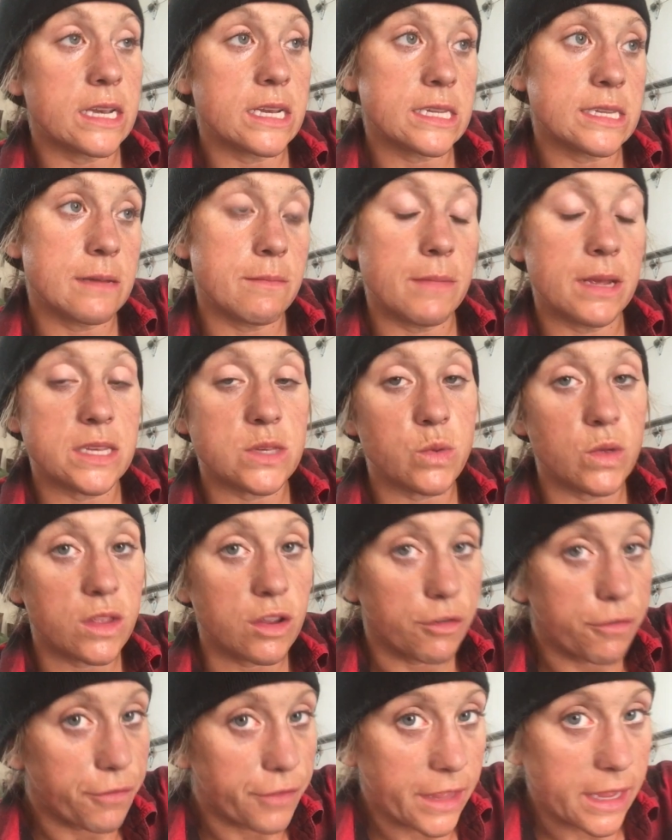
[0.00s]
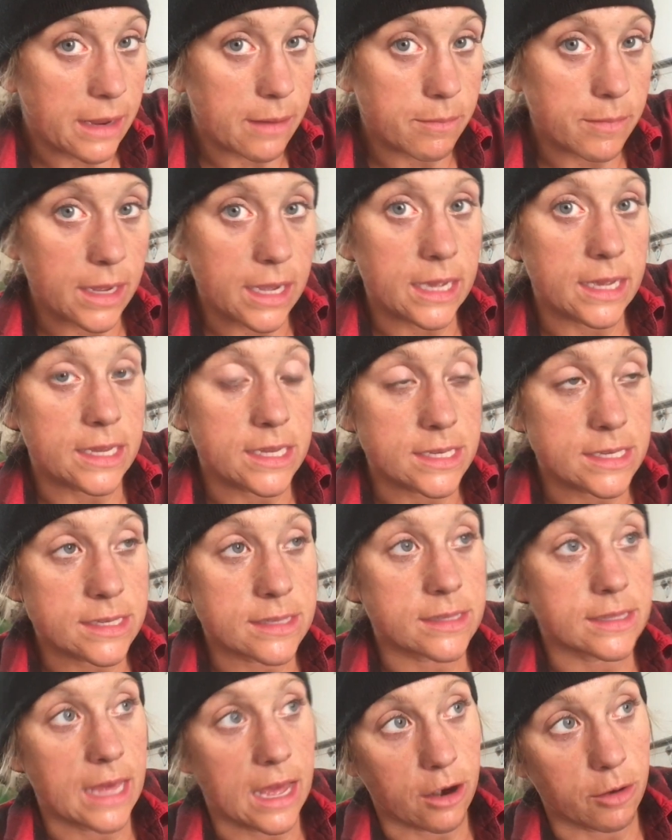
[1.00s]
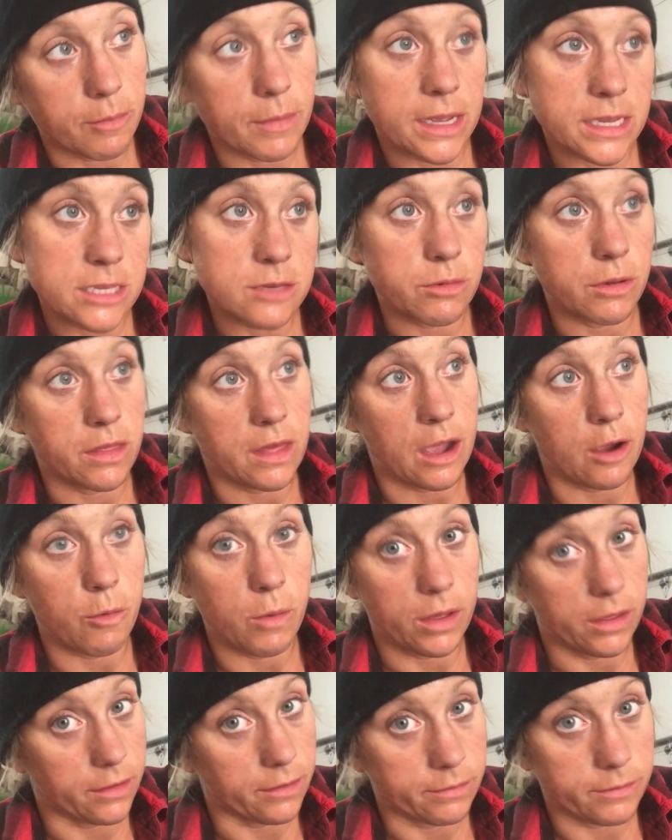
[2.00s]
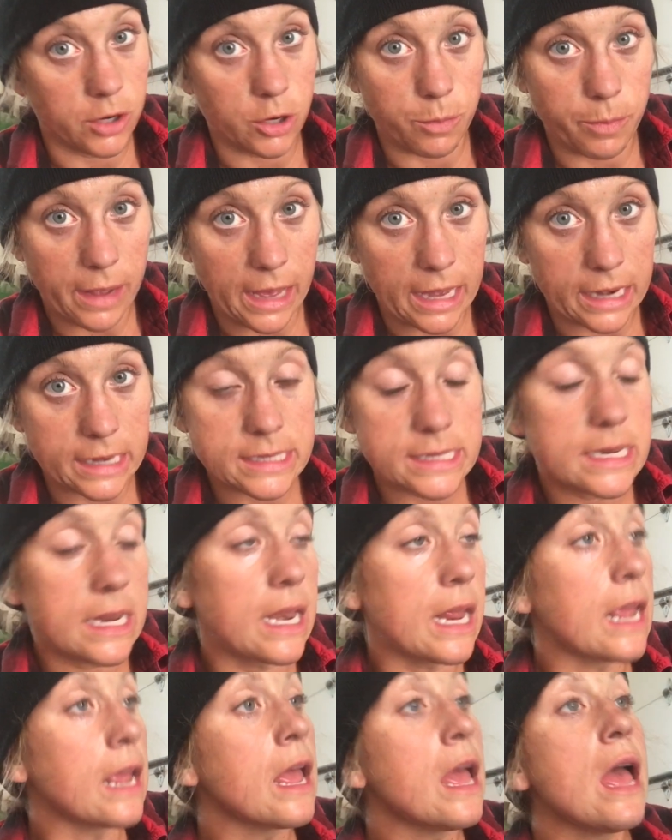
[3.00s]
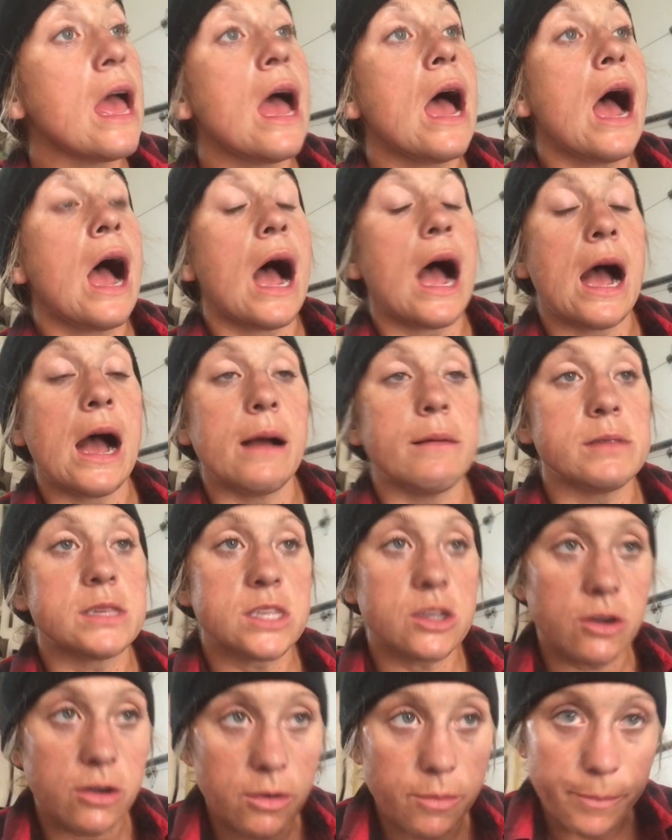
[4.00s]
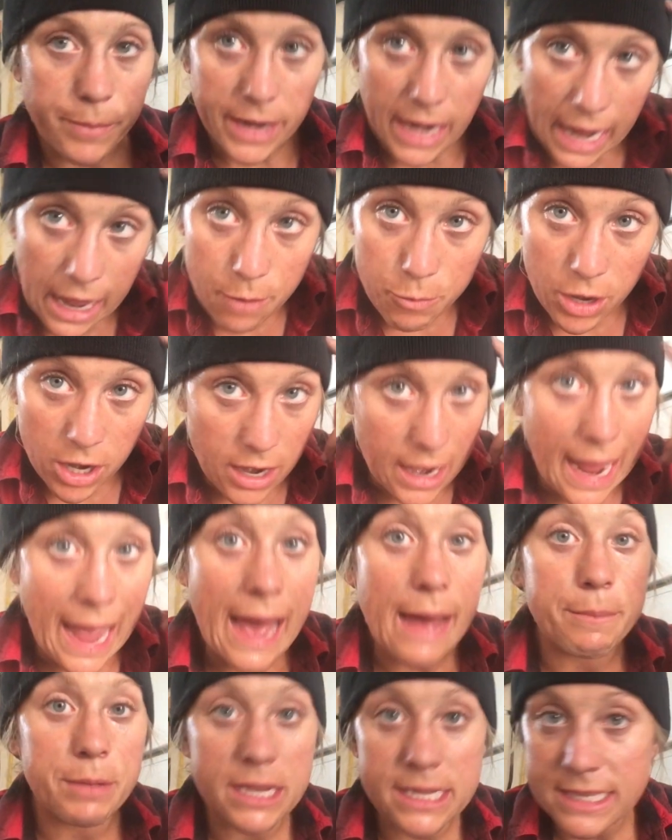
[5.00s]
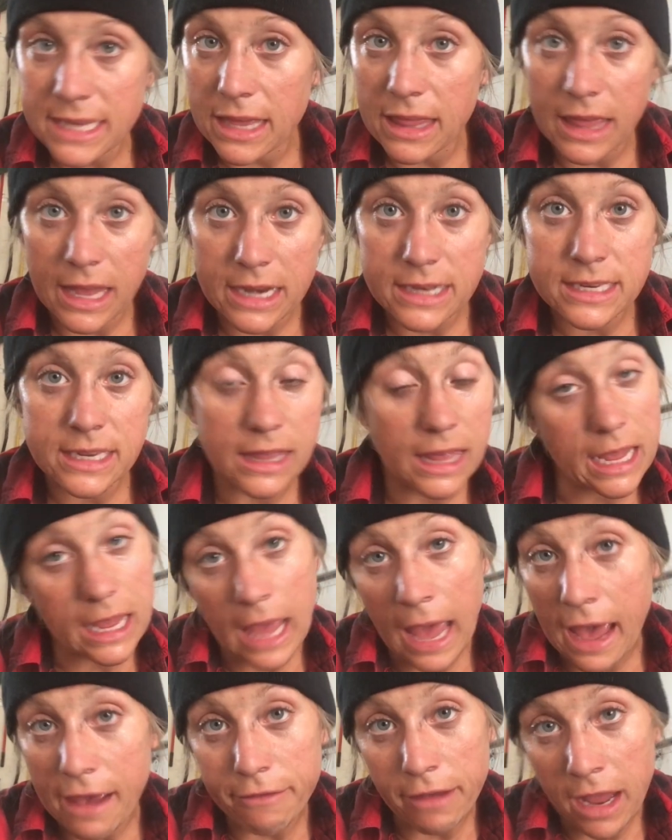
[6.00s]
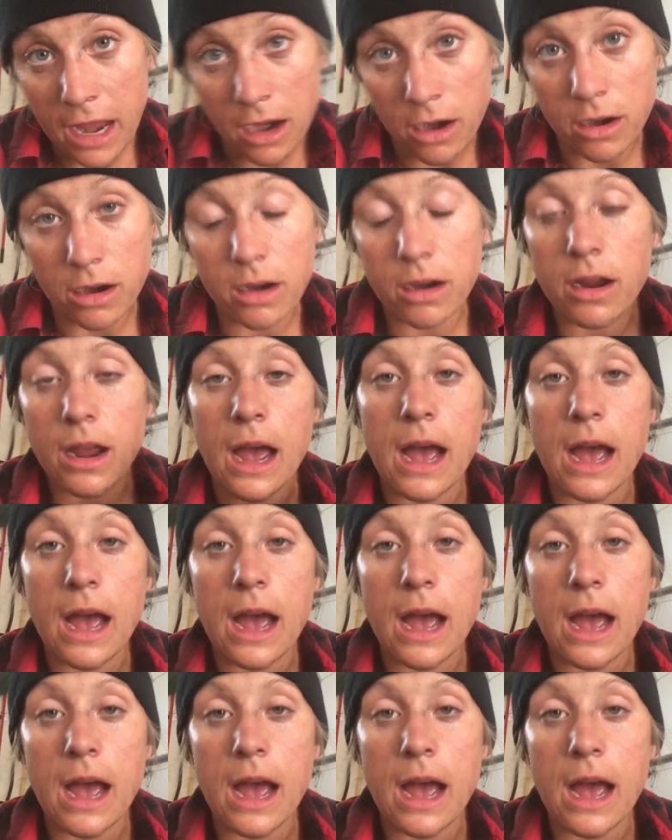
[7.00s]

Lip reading: it doesn't mess with your flame, because that'll mess with how well your pot is tinning. But I wear a hat because I like to like have hair.